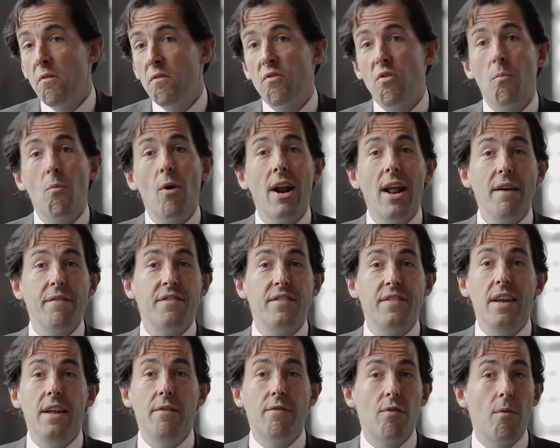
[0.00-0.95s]
From what I've
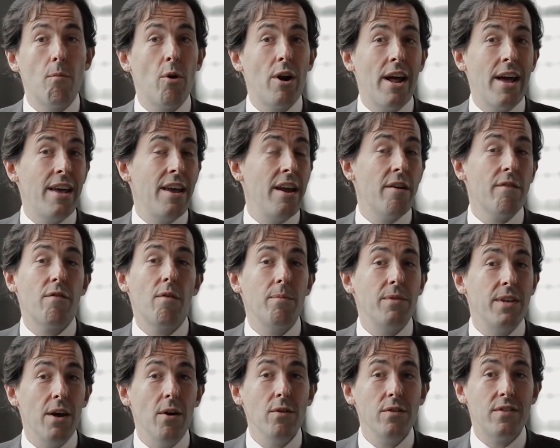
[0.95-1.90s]
seen, from what I hear
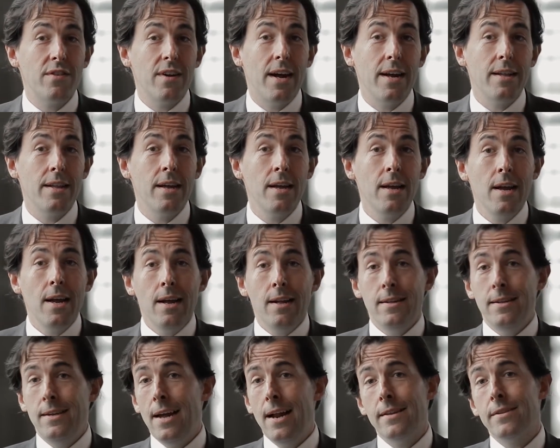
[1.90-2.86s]
from the outside,
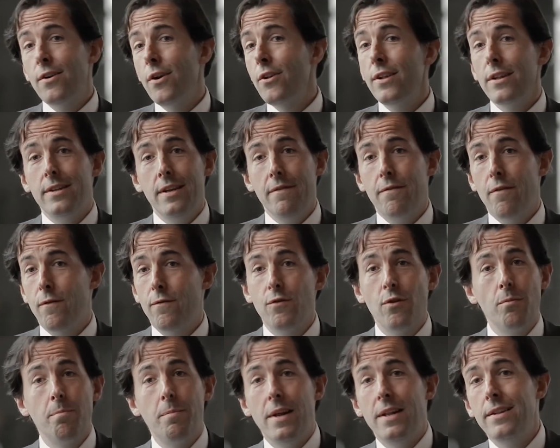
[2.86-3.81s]
the alternative of
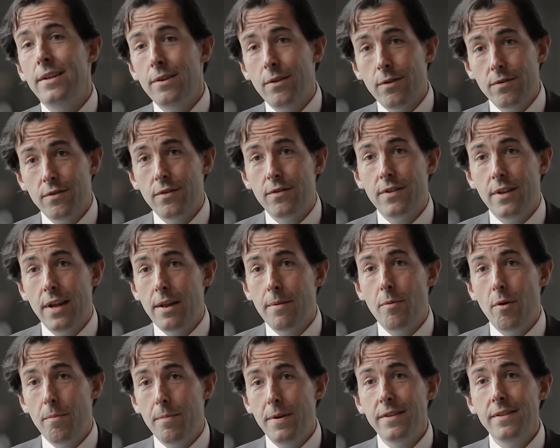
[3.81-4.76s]
not building a
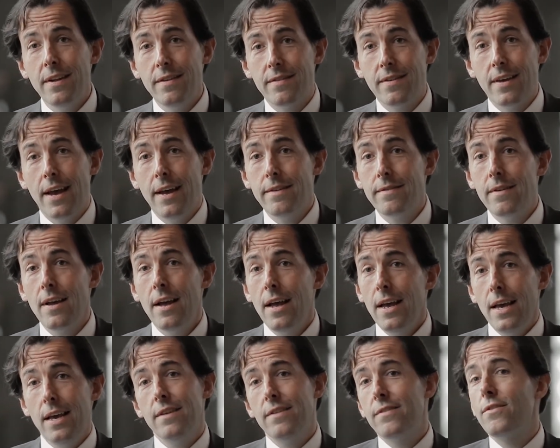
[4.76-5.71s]
sustainable business case
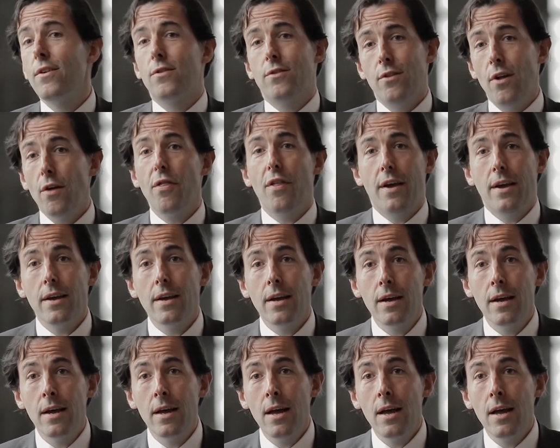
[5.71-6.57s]
is not nothing.